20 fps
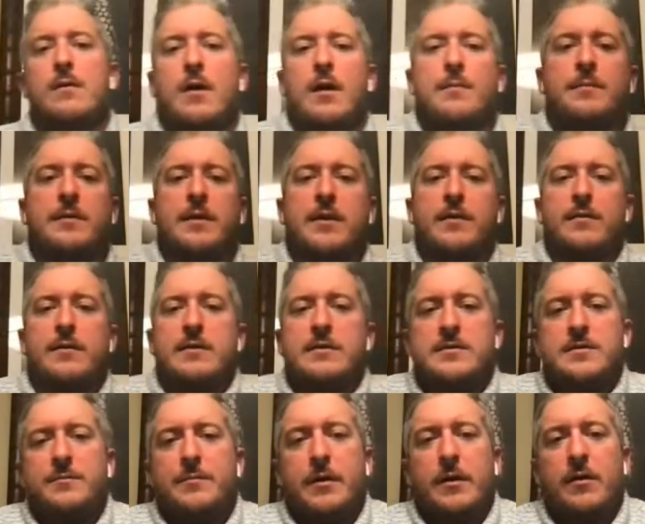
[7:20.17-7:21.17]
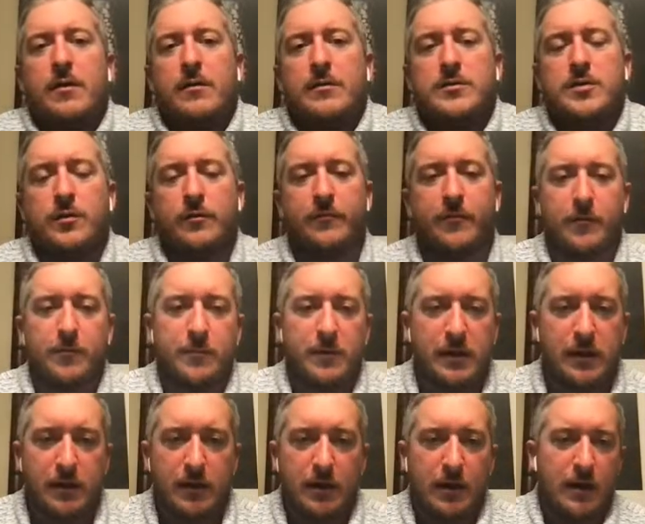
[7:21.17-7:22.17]
I'm curious about, so for
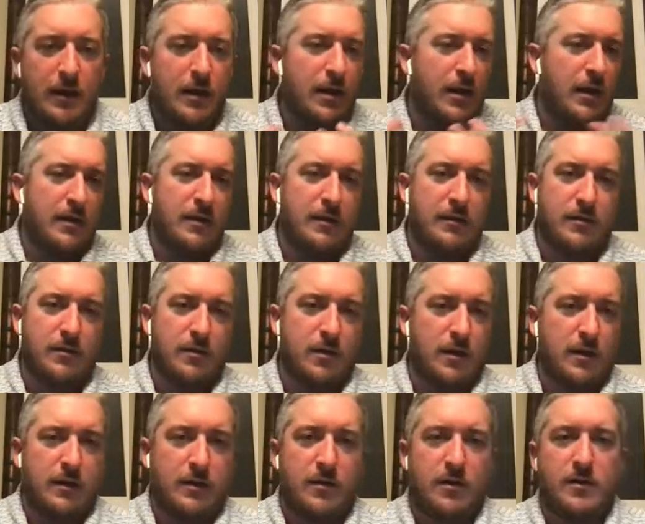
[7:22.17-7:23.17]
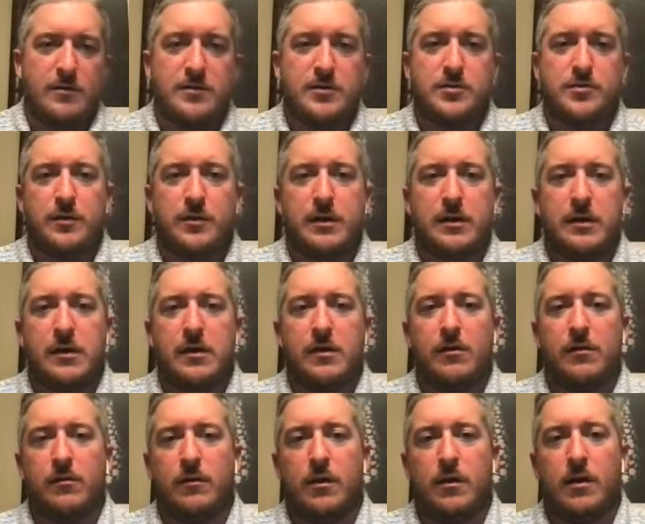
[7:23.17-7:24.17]
me, I concentrate a
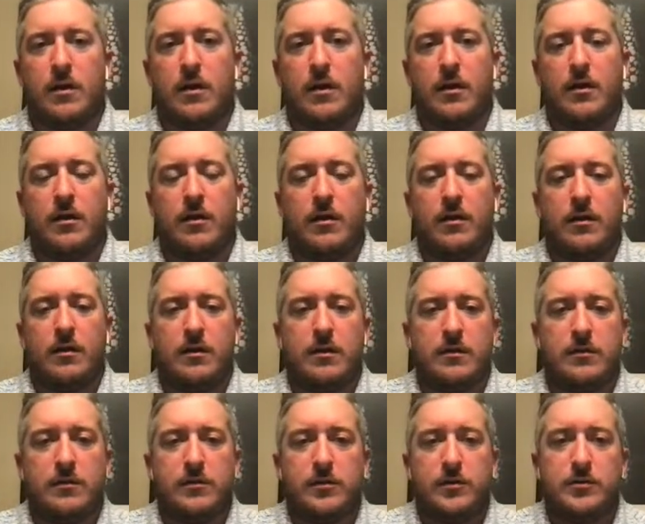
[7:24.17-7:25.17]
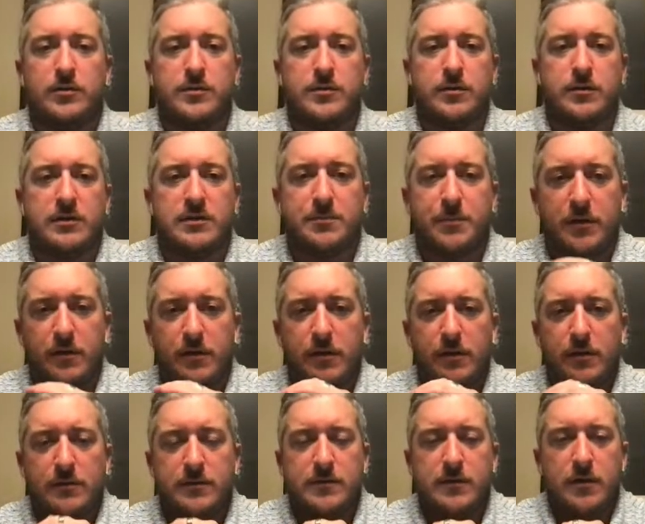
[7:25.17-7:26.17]
lot on user
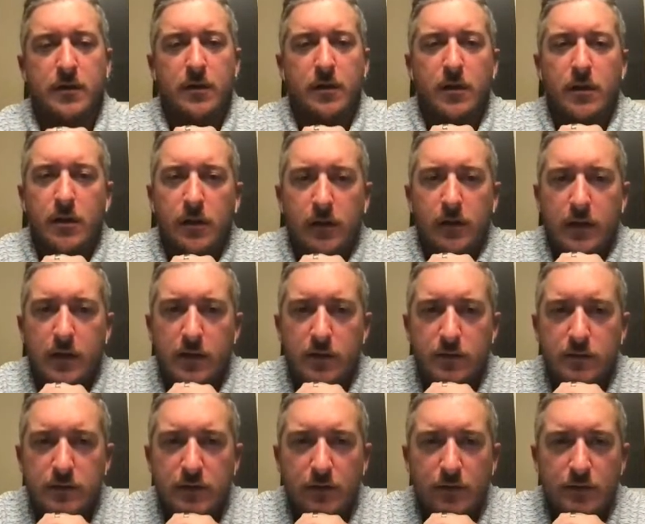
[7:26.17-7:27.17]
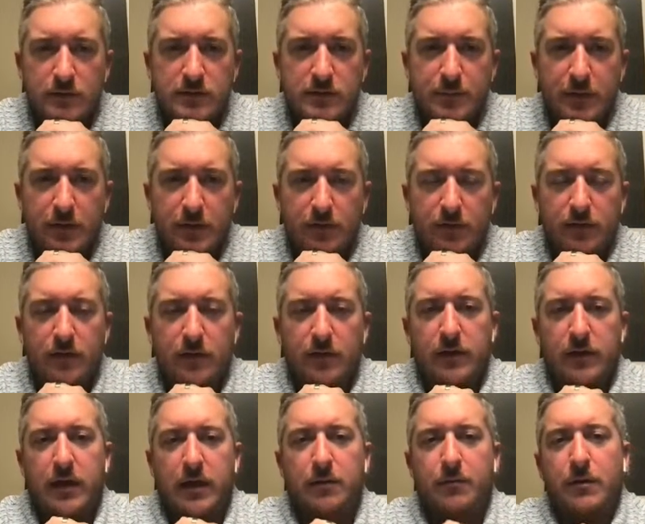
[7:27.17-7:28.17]
experience. Can you tell us about the
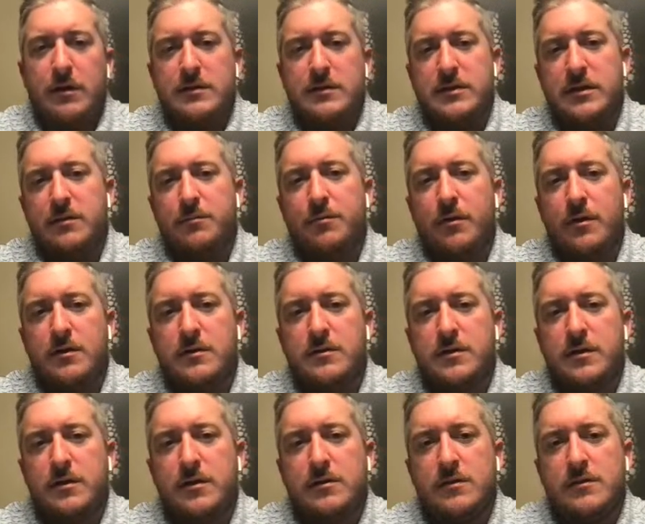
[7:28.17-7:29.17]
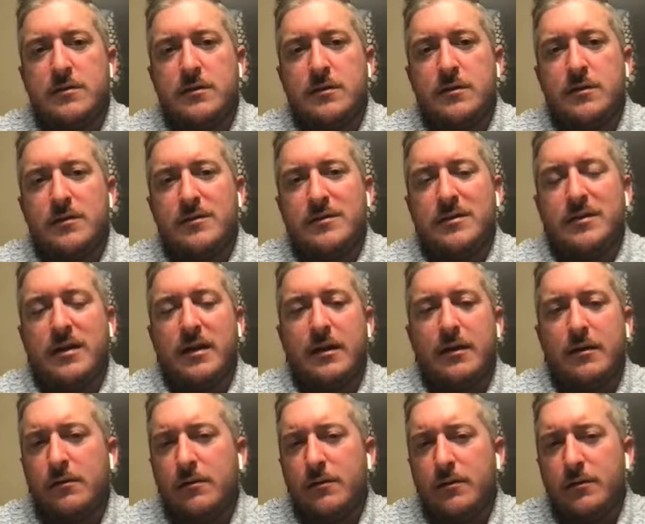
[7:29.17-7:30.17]
KYC process? Does it
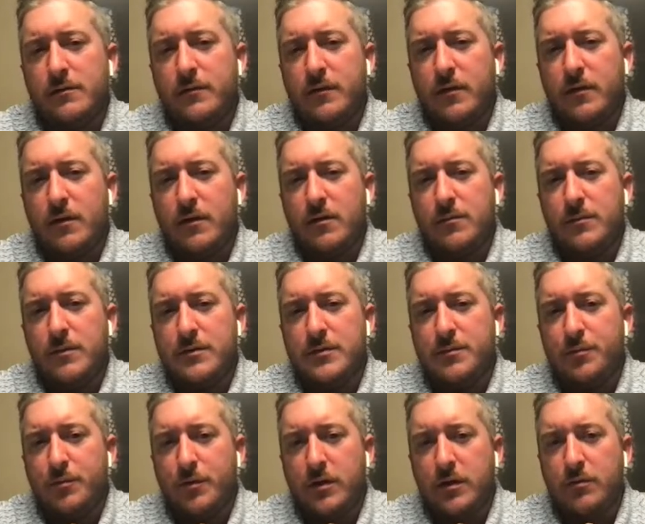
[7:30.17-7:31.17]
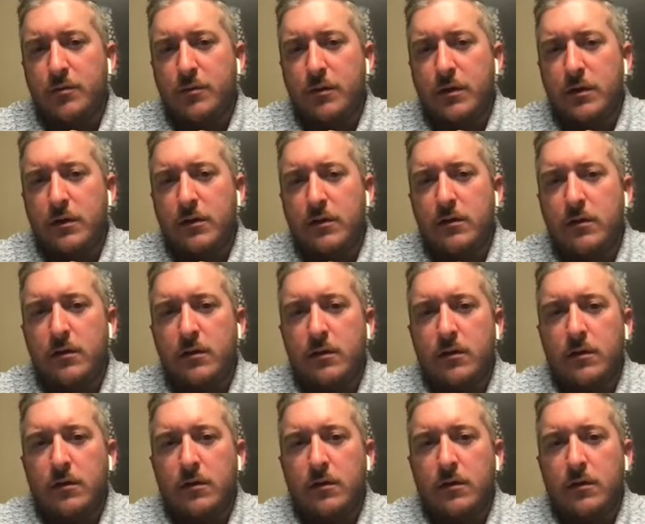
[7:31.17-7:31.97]
take a long time? Is it pretty quick?